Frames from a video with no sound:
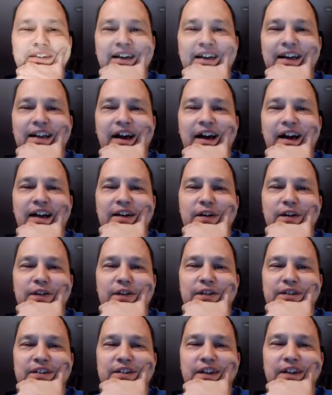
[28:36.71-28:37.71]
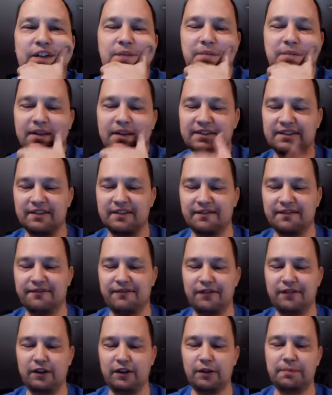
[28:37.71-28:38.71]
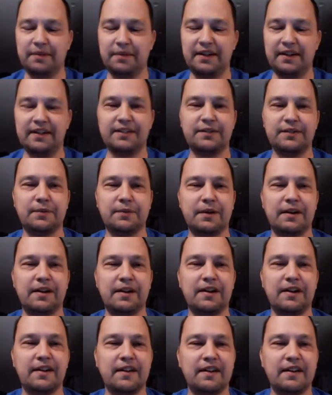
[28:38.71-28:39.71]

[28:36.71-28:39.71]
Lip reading: I know there's another place in the Philippines where